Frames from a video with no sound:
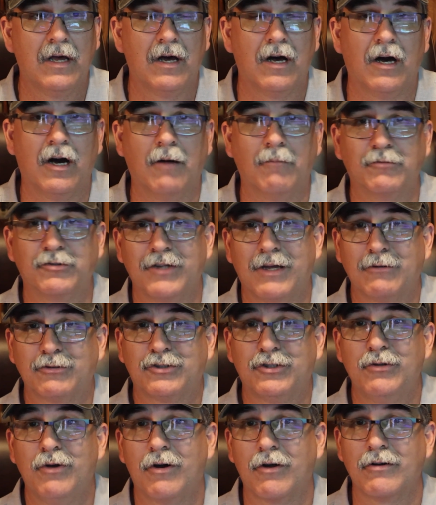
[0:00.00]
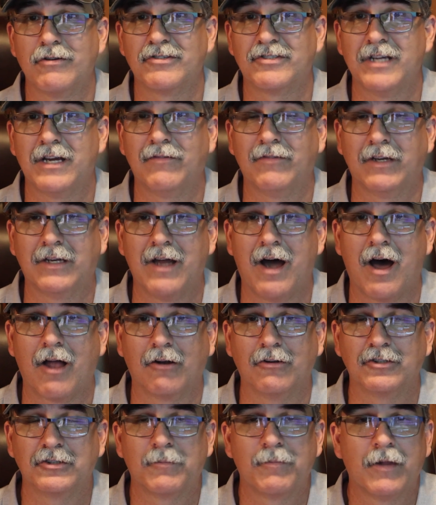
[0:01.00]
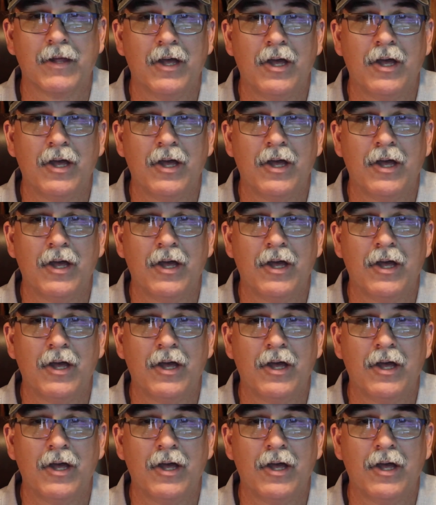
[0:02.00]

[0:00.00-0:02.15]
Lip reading: So that was $270.